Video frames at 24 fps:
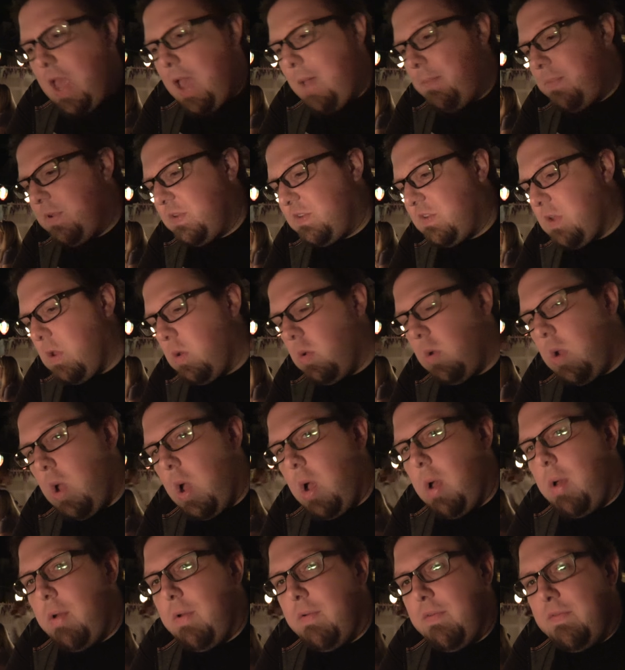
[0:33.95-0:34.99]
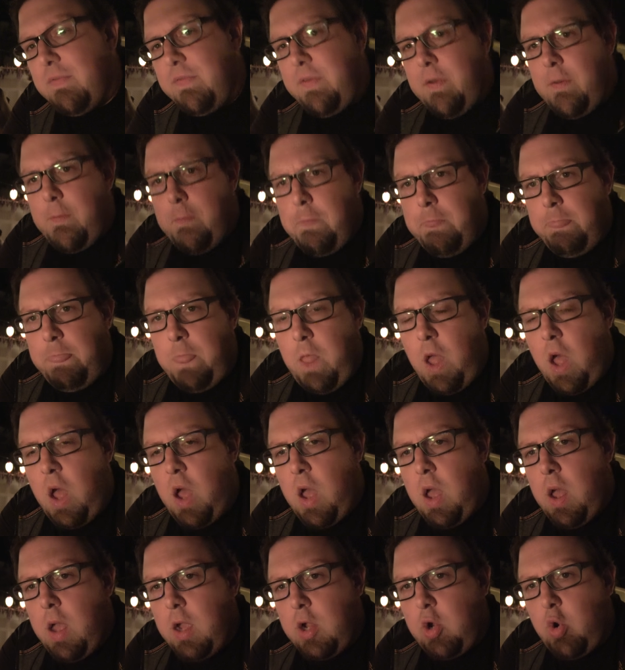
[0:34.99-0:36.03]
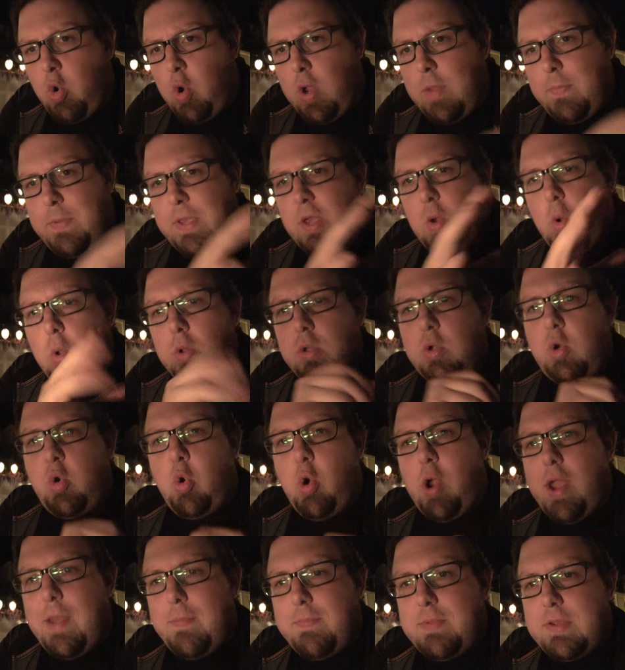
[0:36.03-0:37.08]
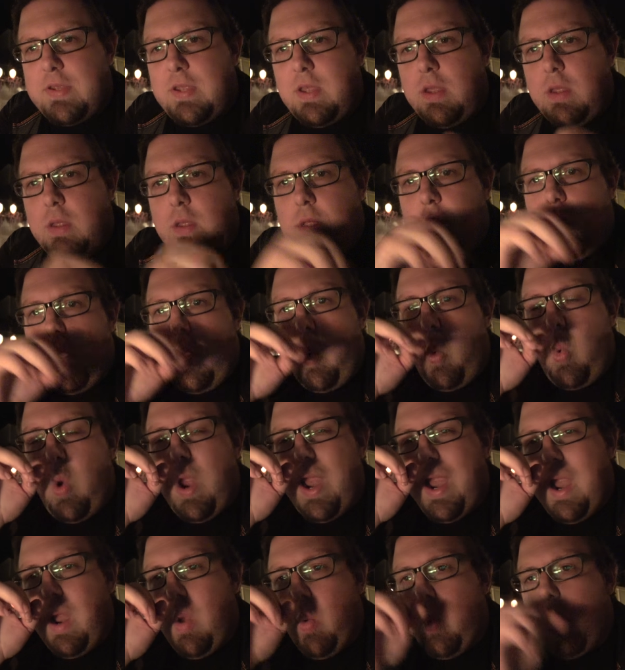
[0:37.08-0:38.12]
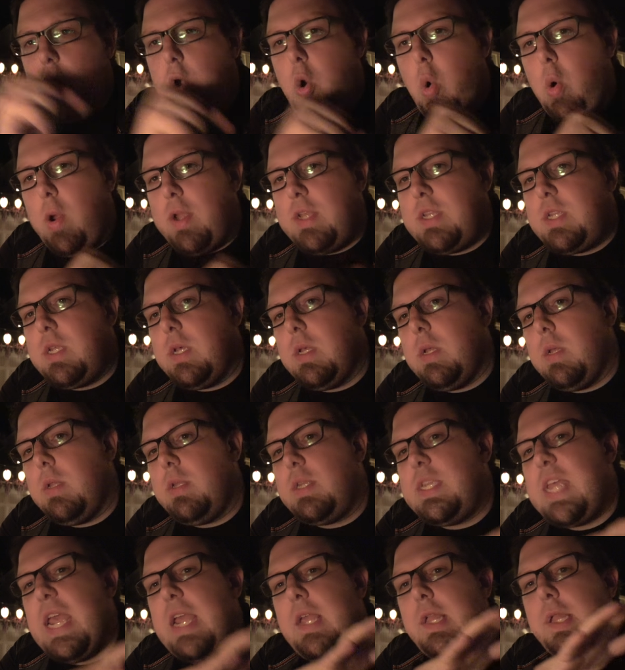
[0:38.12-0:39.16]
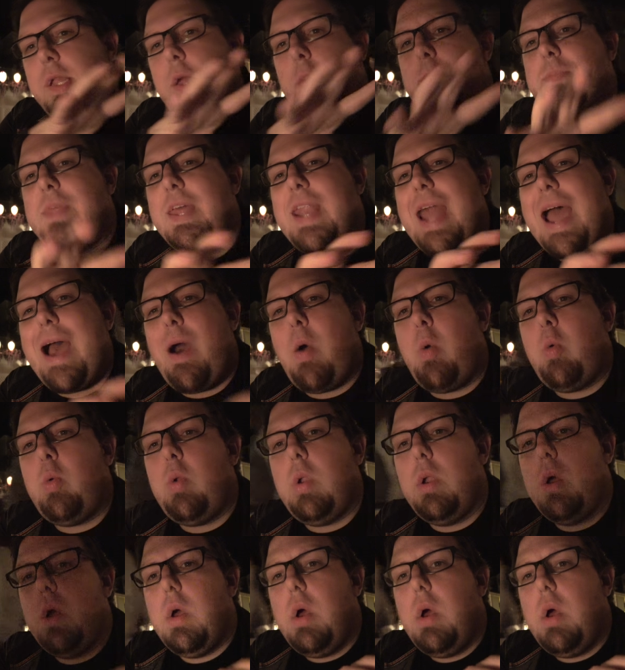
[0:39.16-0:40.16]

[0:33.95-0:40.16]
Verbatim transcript: Episode of Creepy Old Crypt, where we're going to take something out